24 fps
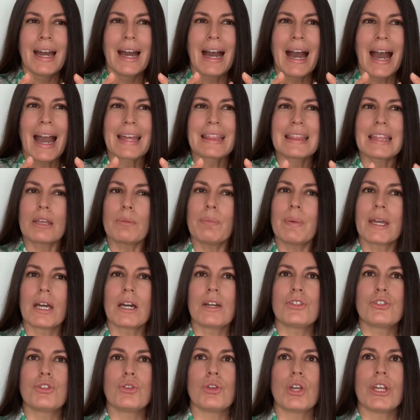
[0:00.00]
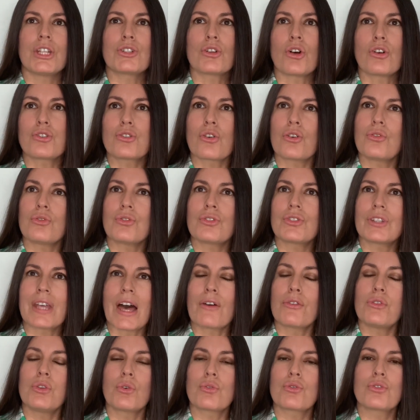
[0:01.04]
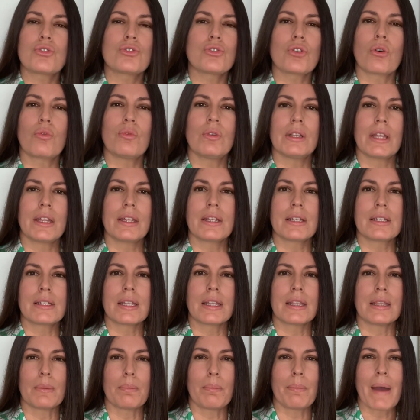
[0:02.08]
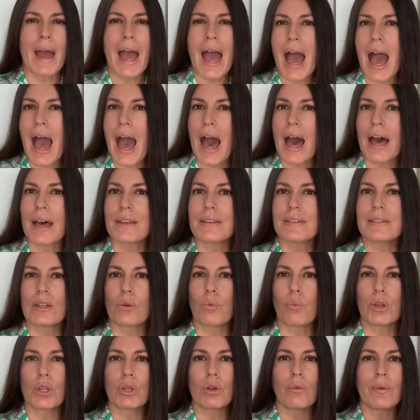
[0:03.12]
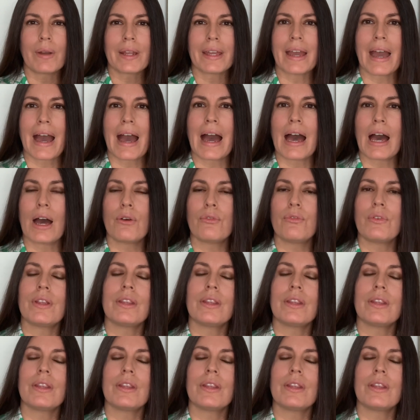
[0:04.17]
I think because it's also South Node is so related to the past and what you already have,